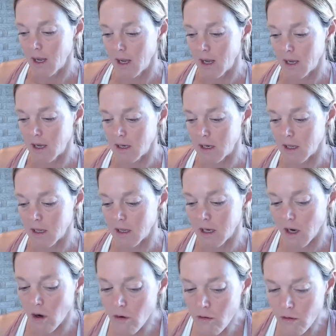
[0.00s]
And the
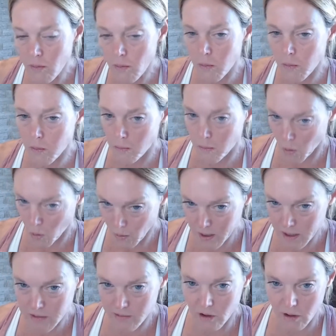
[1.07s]
over
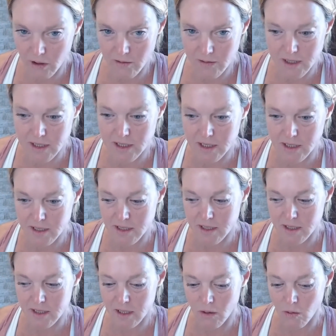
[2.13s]
point of all of this is
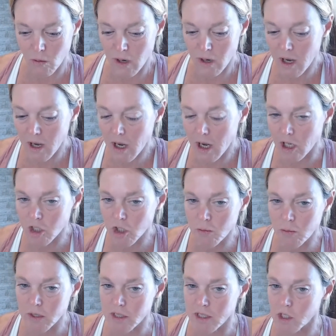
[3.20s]
we're not one hundred
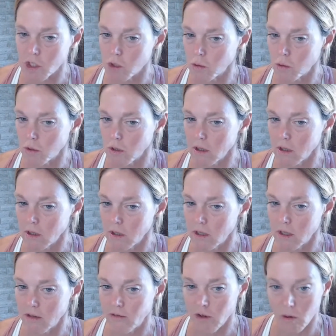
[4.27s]
percent sure
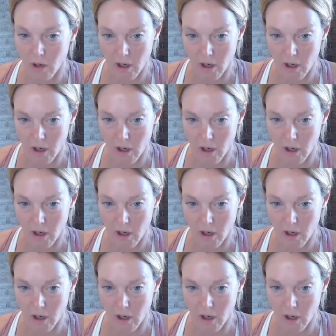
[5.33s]
if you